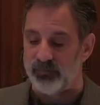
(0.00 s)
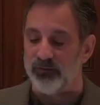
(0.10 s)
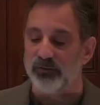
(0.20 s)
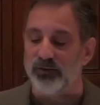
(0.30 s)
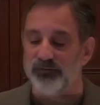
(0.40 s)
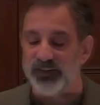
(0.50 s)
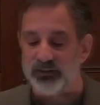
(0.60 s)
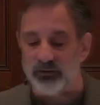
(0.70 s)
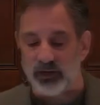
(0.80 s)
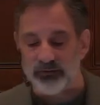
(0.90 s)
For the
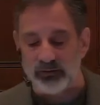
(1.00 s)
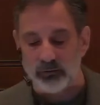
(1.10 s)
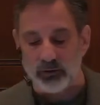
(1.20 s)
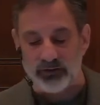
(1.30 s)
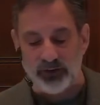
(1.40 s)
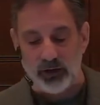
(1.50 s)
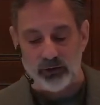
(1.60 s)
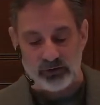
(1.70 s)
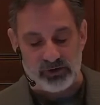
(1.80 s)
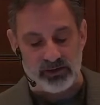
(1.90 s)
vineyard of the Lord of
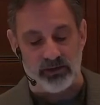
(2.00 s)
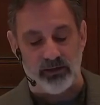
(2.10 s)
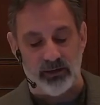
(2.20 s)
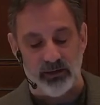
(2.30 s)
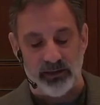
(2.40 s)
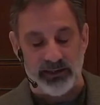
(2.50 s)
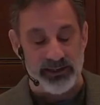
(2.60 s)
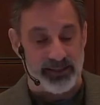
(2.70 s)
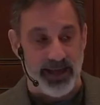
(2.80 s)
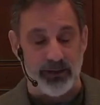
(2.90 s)
hosts
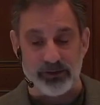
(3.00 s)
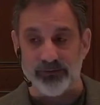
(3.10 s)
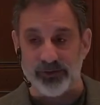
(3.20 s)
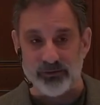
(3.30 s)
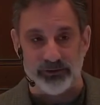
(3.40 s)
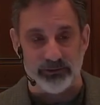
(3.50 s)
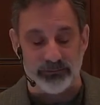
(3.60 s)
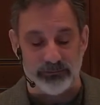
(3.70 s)
is the house of Israel,